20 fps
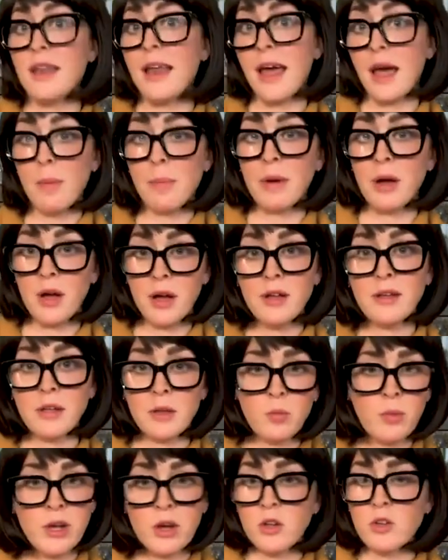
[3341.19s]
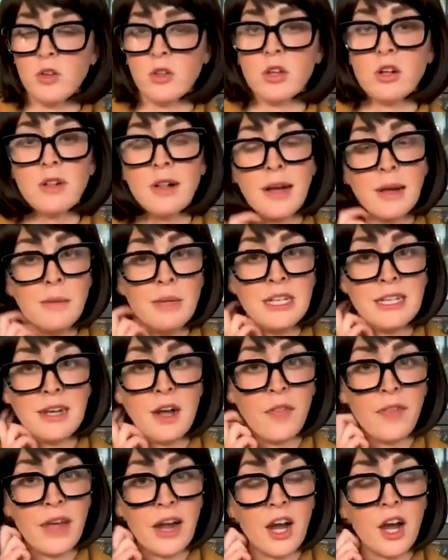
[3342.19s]
Napa, we all know the climate
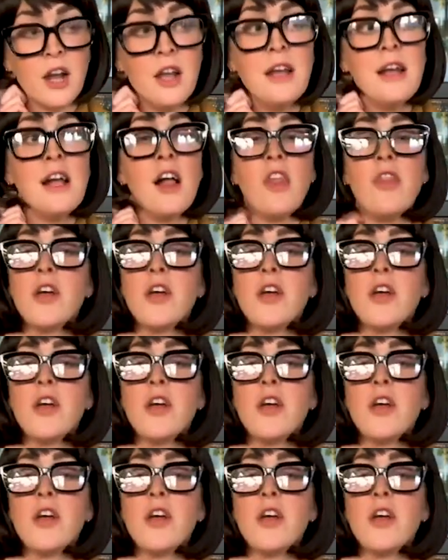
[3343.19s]
down there,